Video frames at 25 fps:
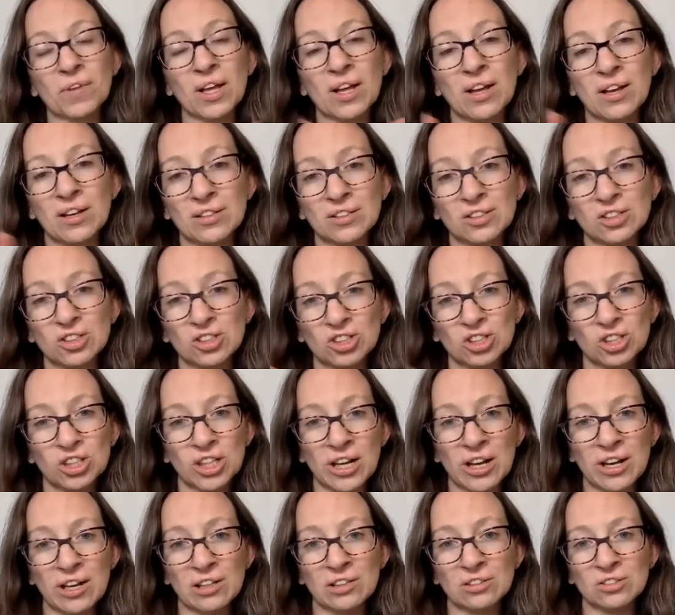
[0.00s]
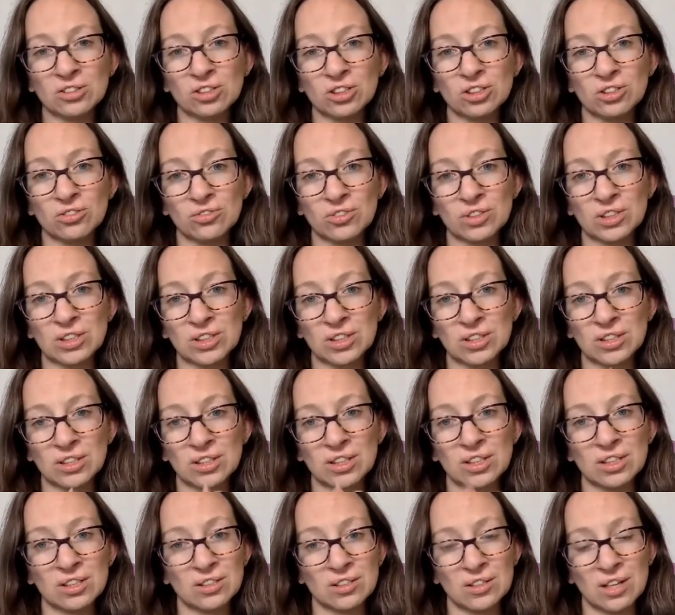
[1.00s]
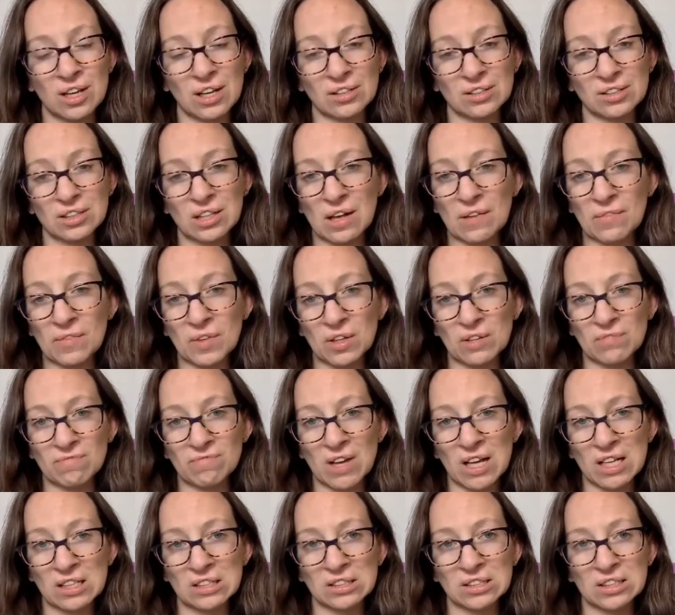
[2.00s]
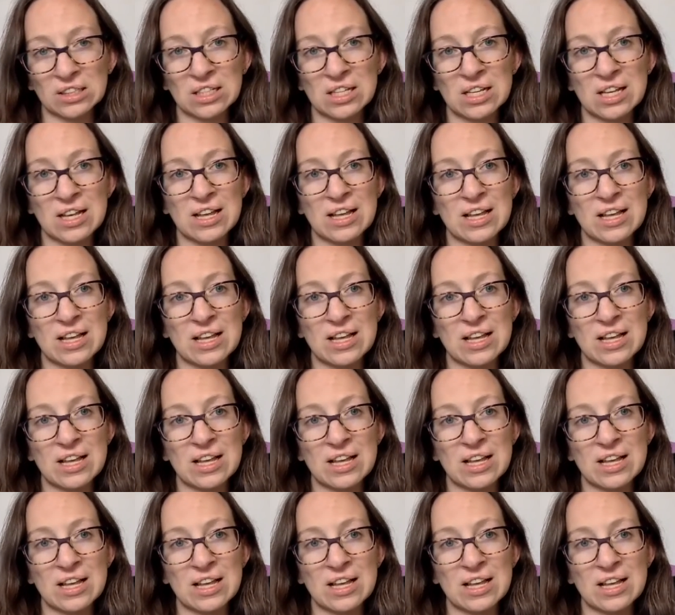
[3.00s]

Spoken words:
has changed recently in the last couple of months,